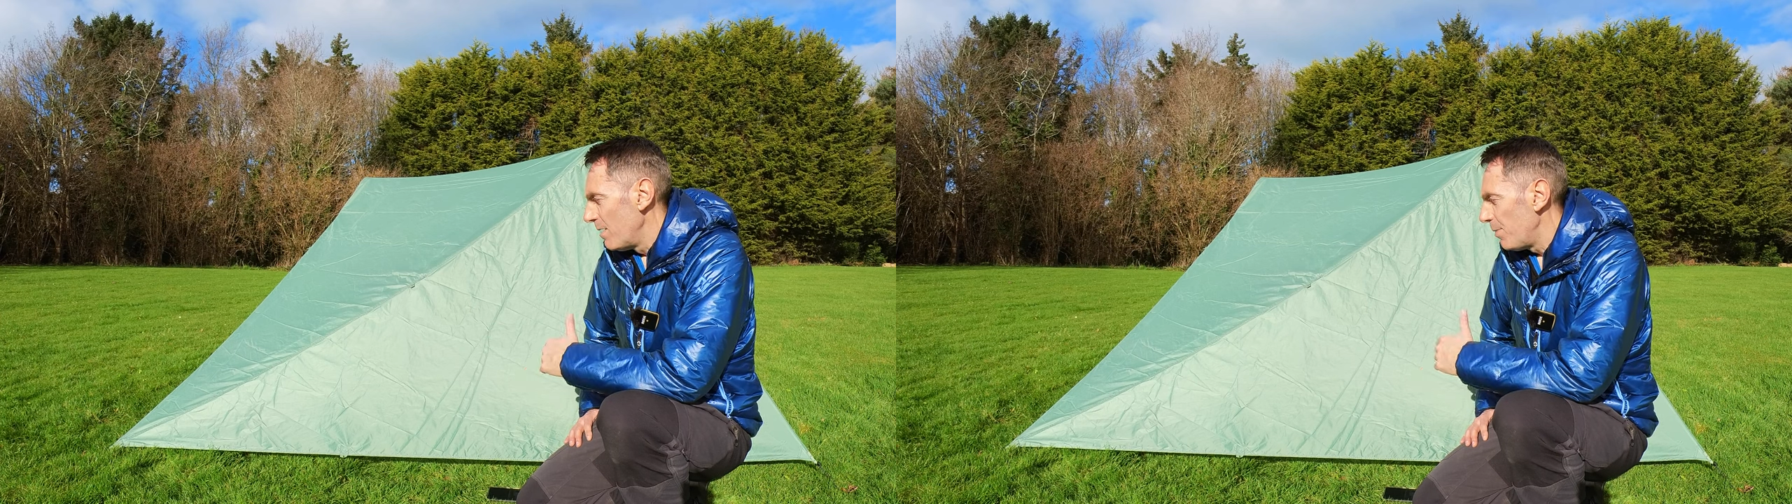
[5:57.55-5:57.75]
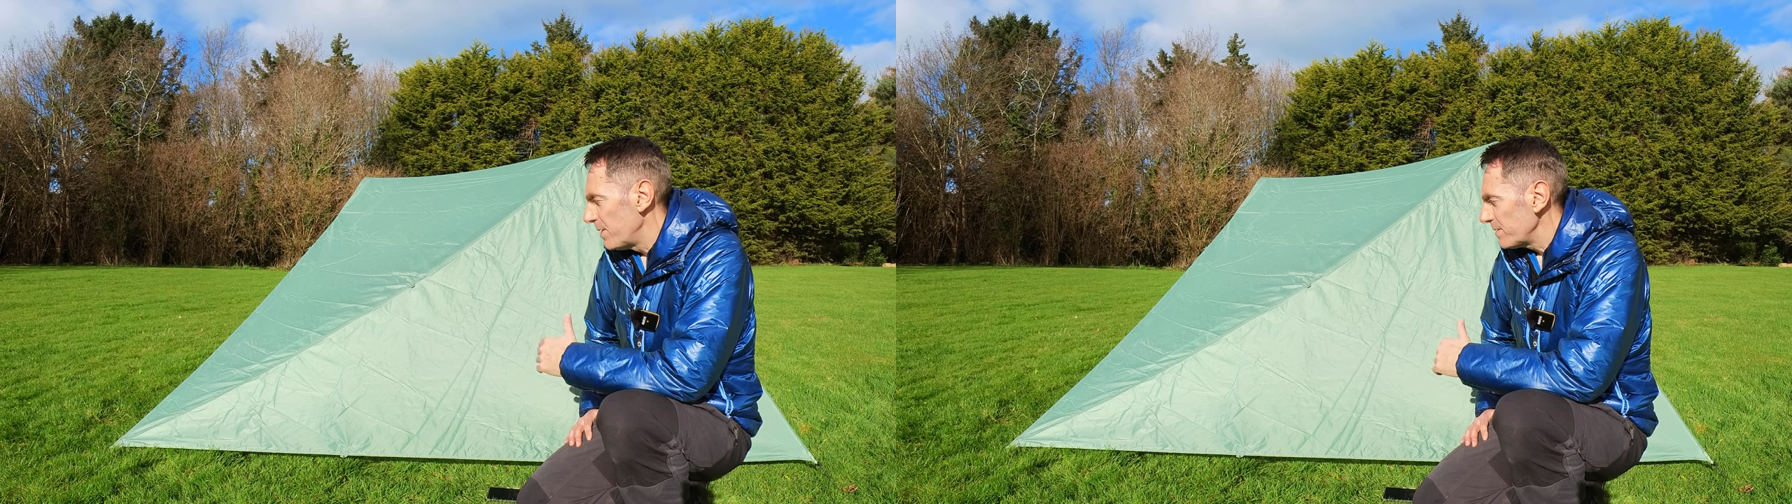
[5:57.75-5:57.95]

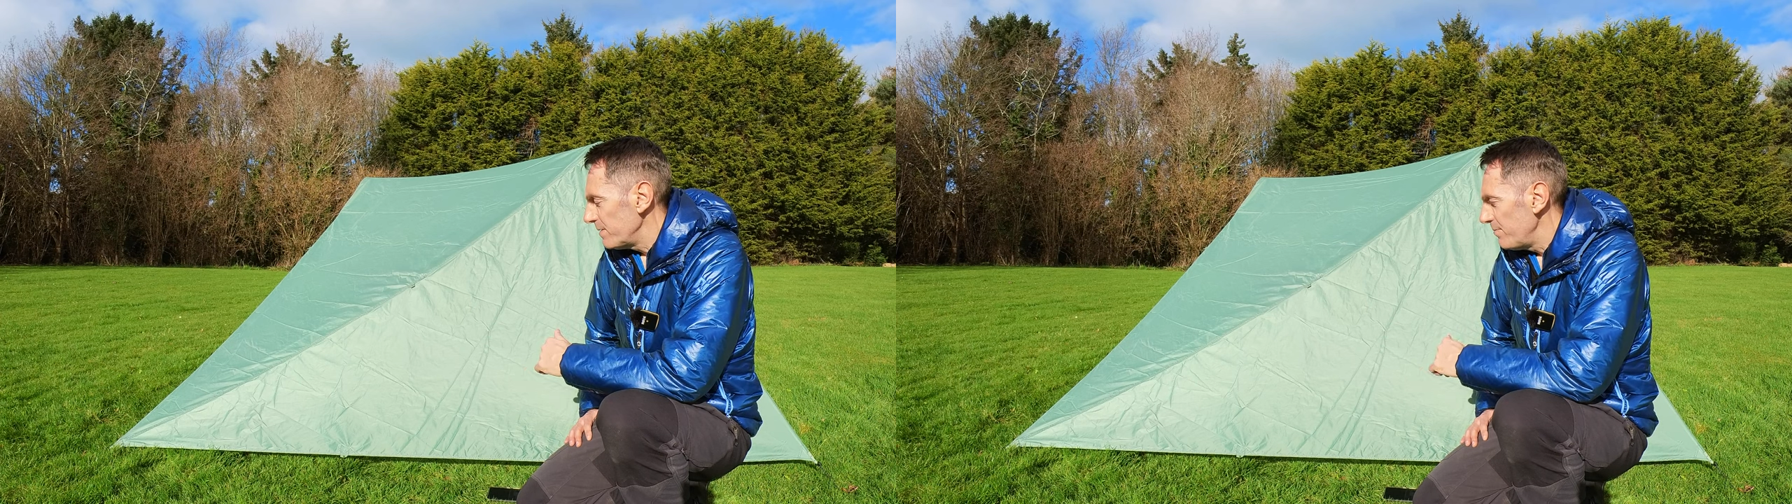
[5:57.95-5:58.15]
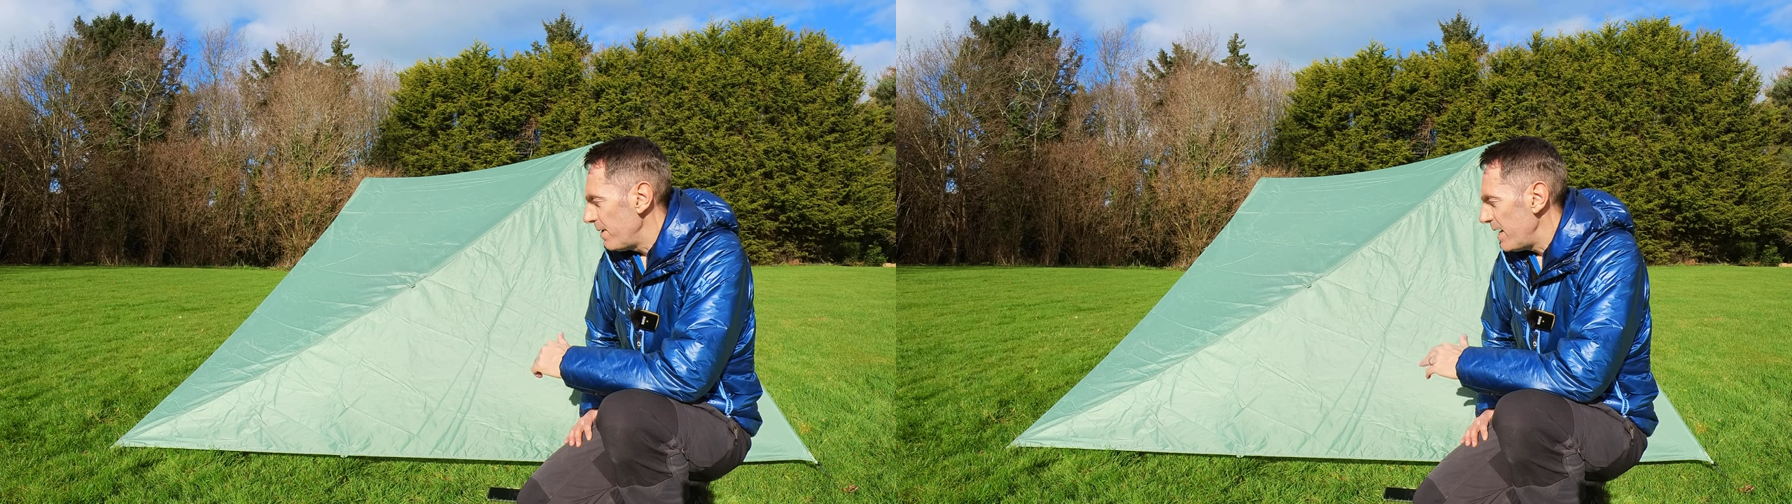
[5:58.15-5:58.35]
But
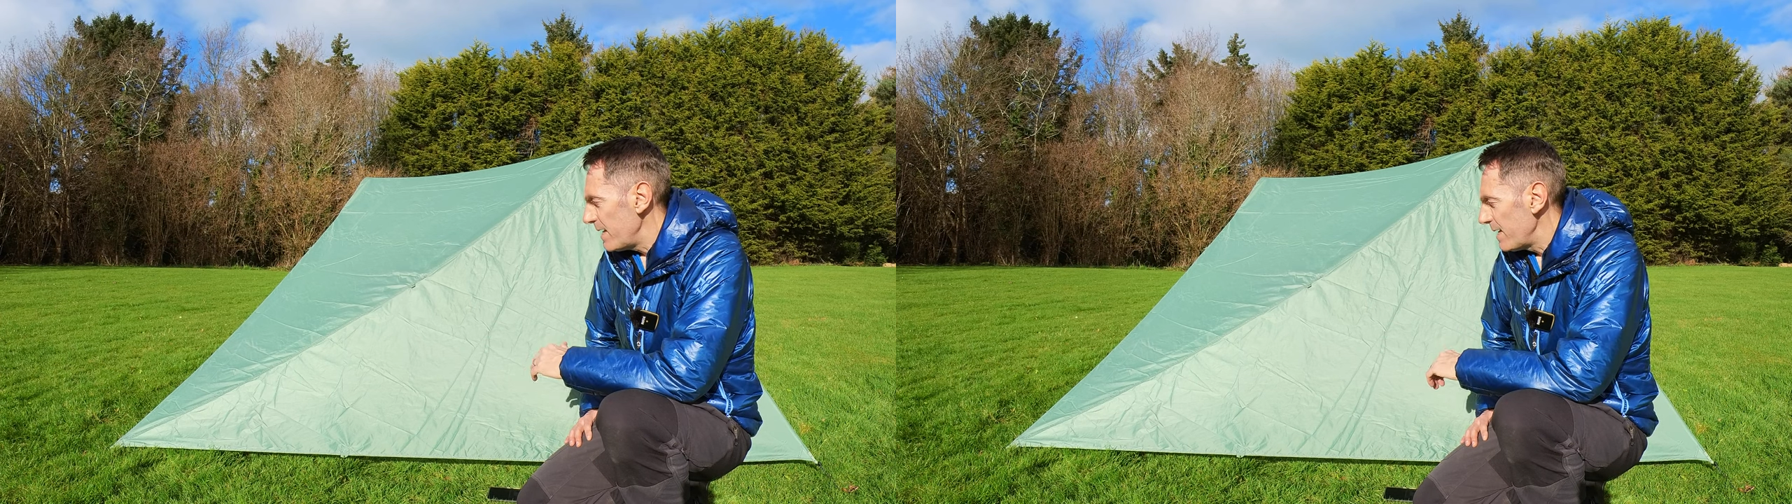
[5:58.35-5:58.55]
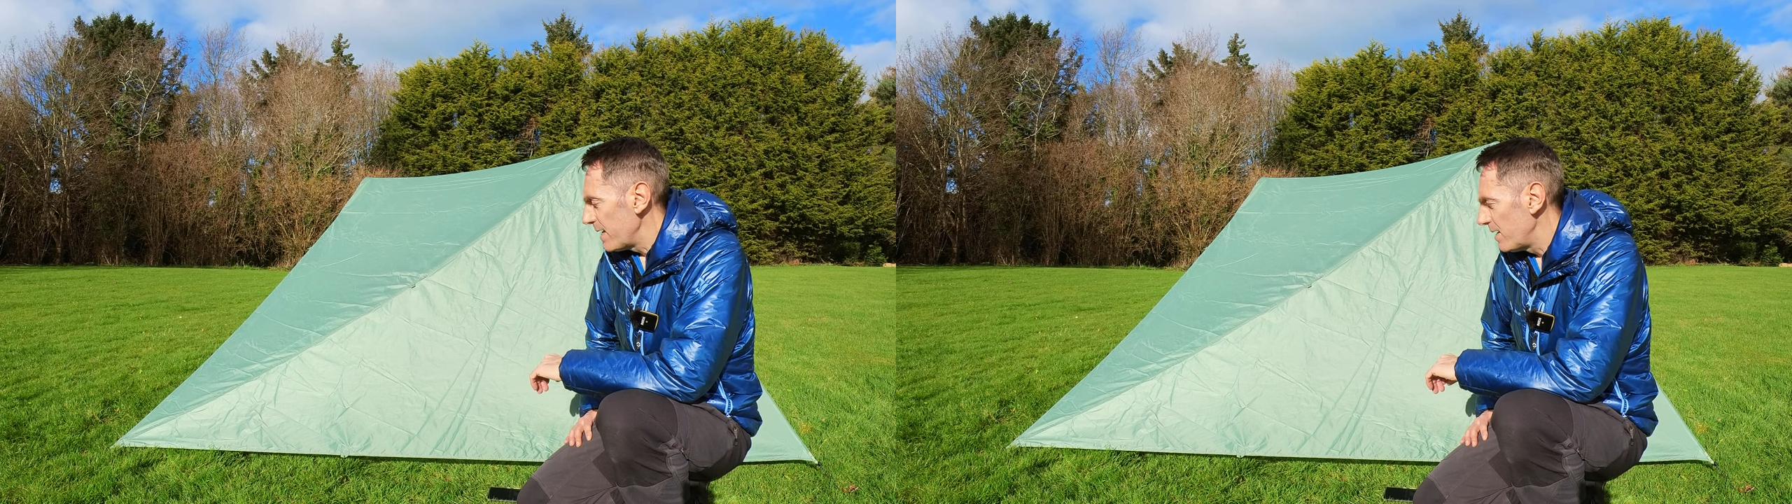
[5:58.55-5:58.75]

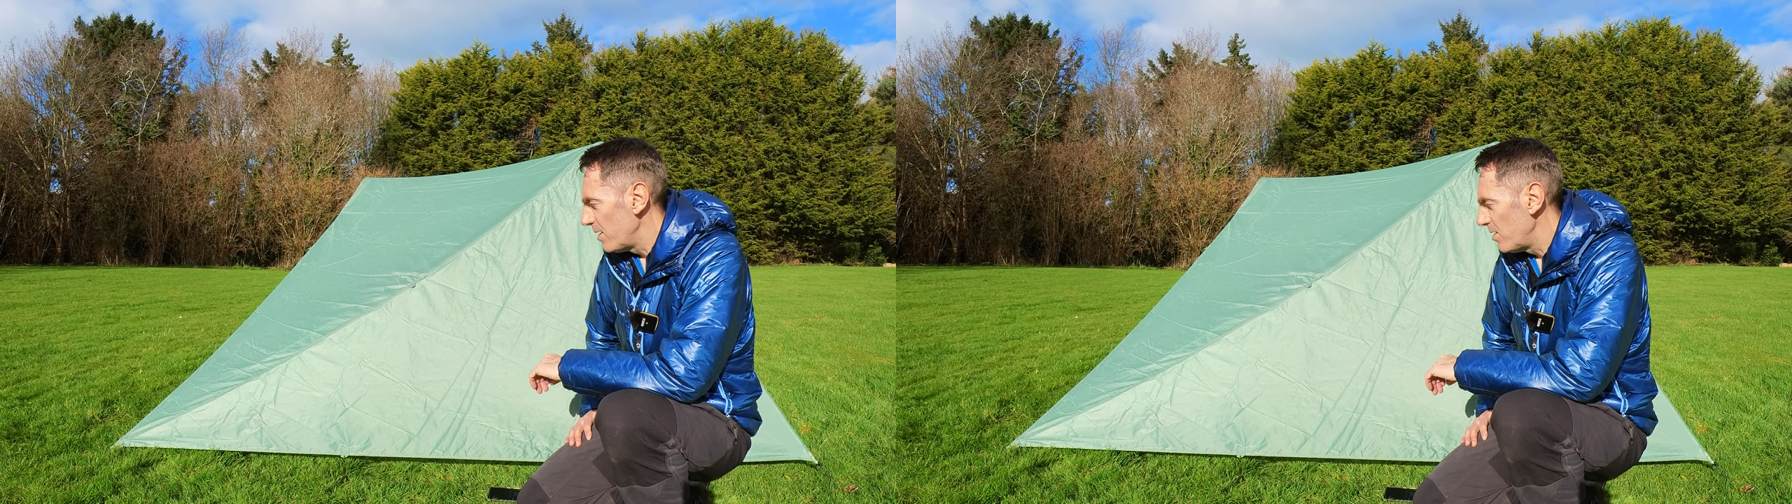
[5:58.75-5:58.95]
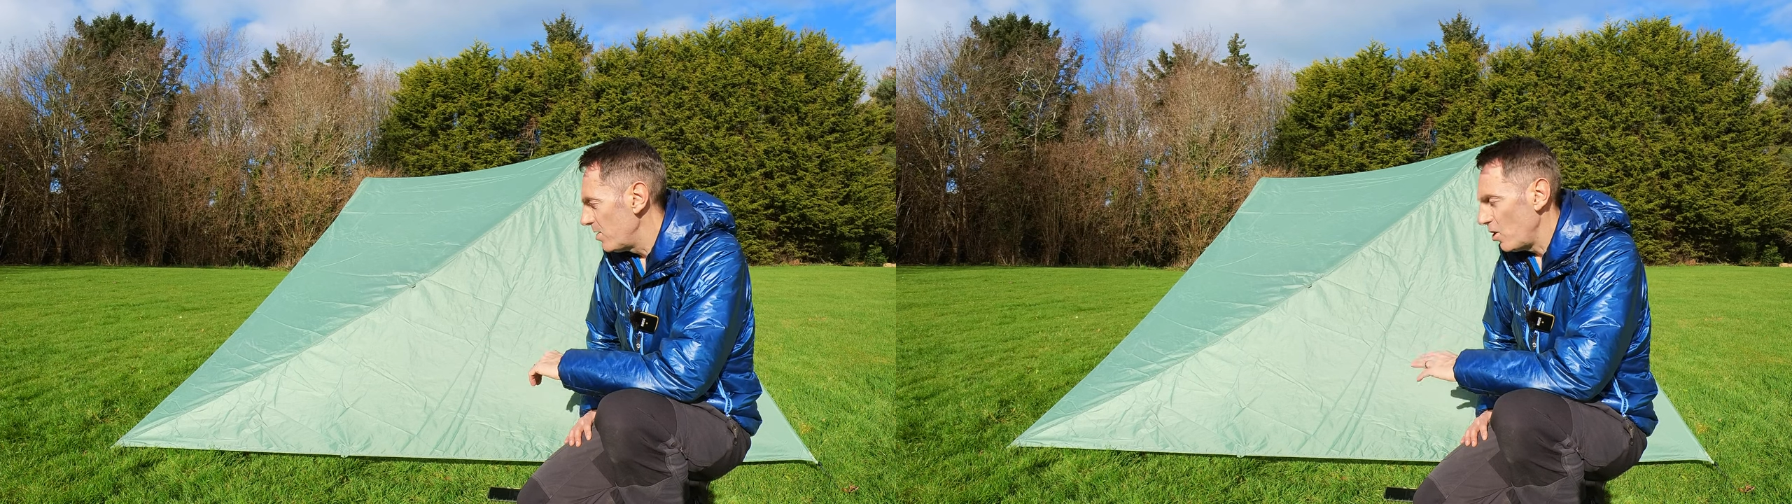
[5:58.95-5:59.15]
my
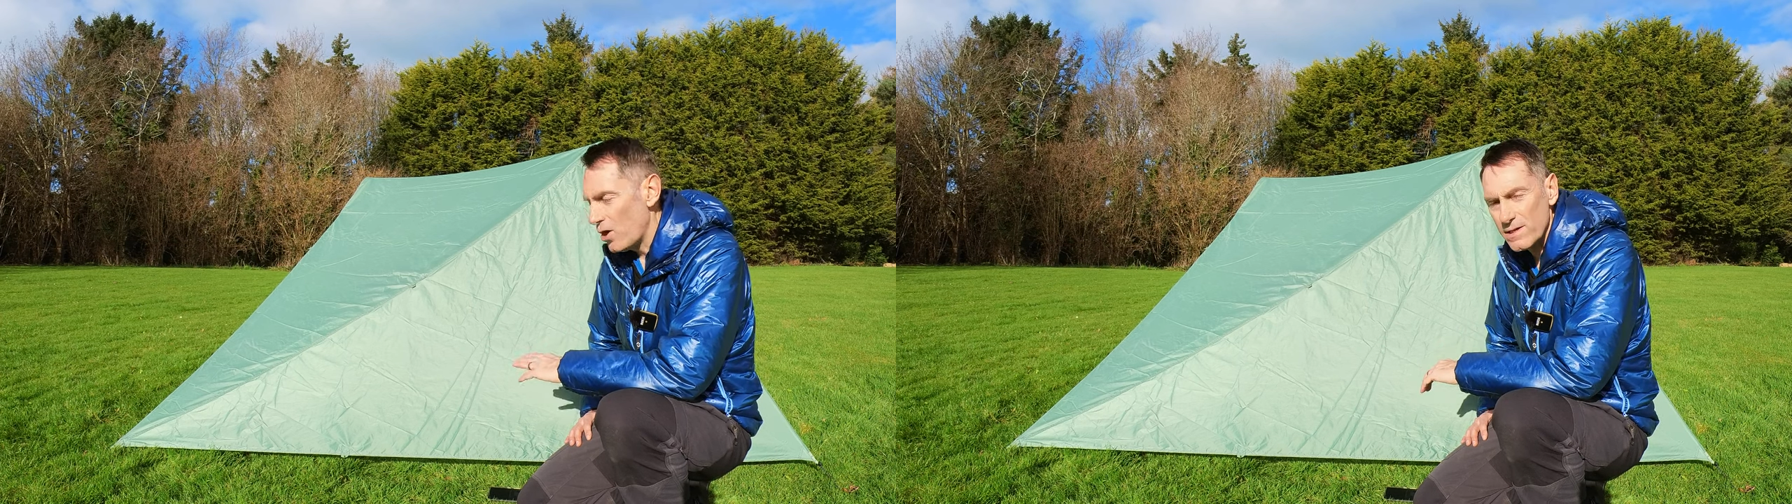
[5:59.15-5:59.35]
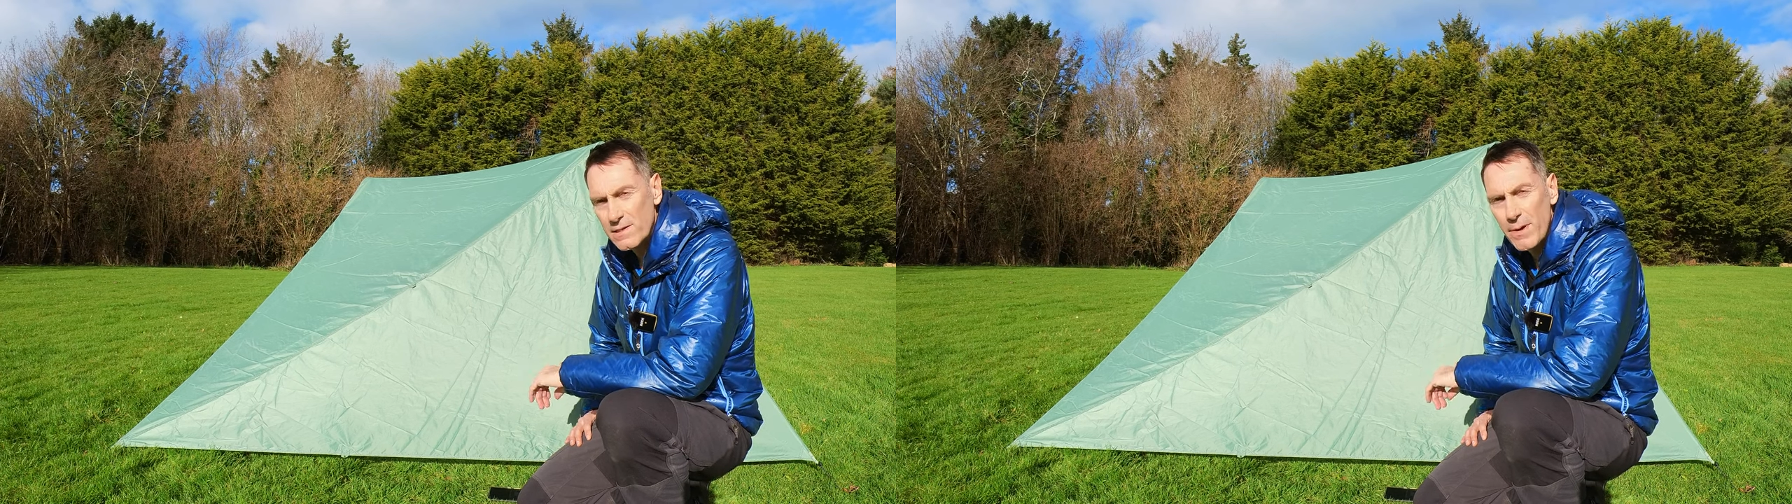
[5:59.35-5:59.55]

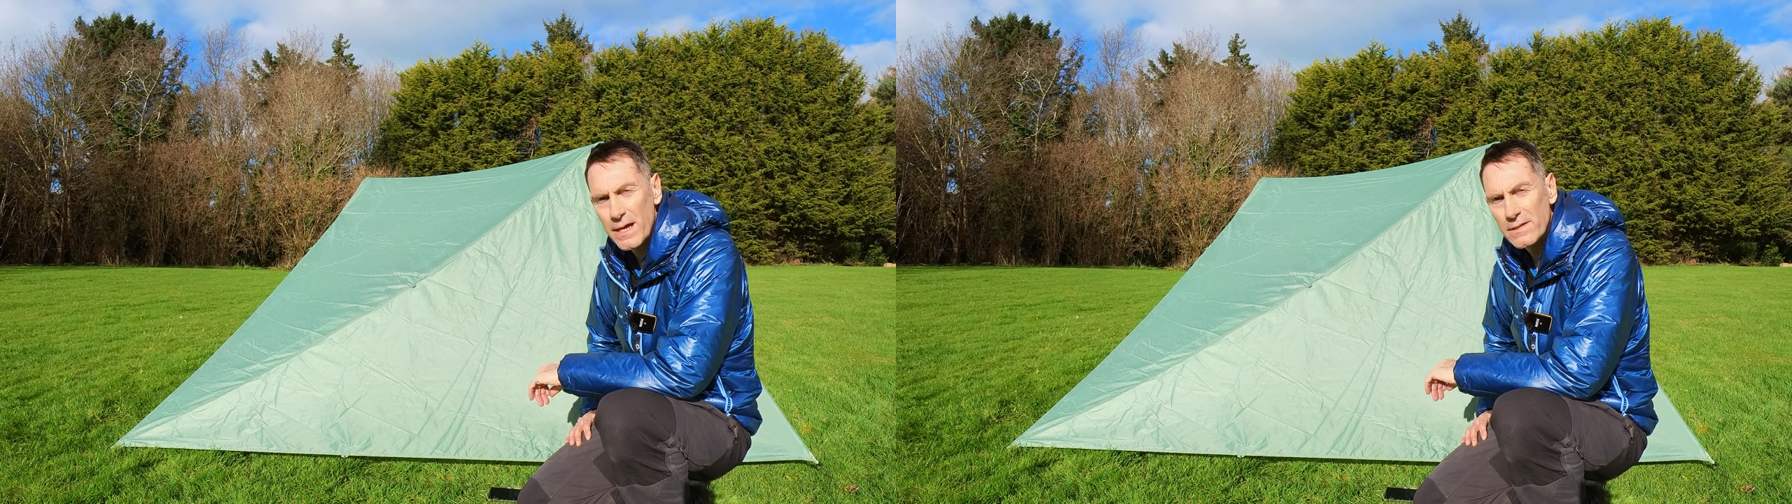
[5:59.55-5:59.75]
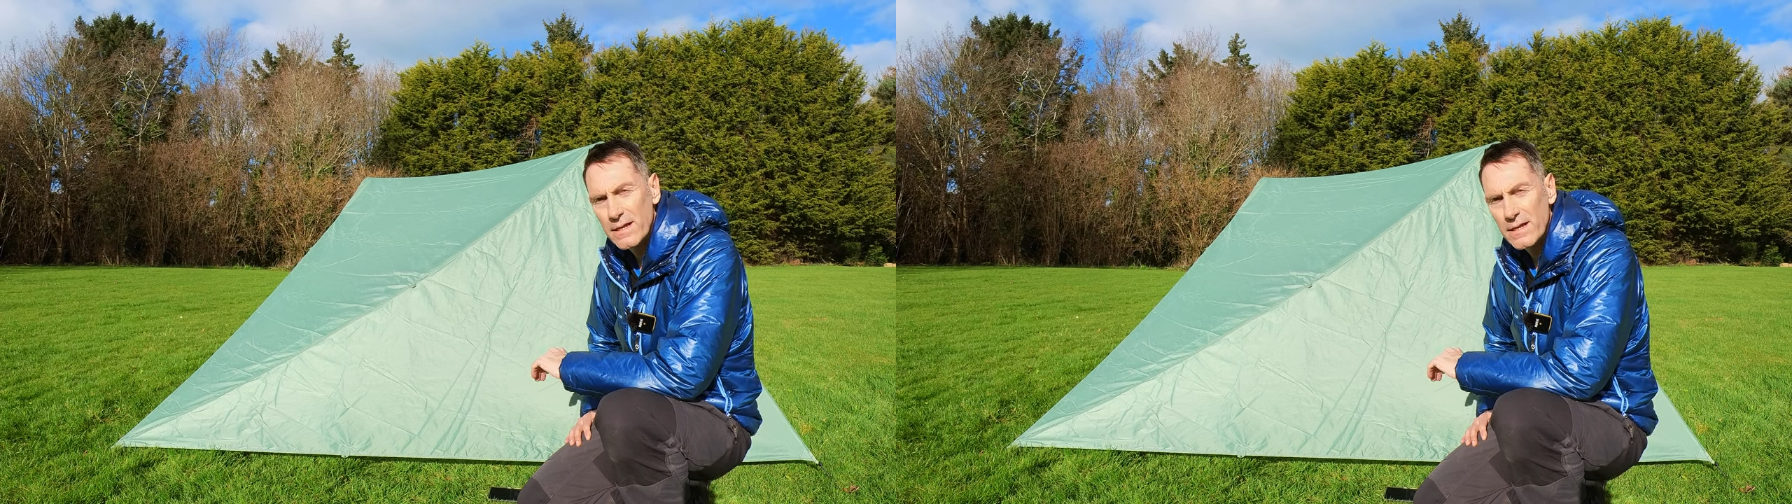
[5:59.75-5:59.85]
honest opinion,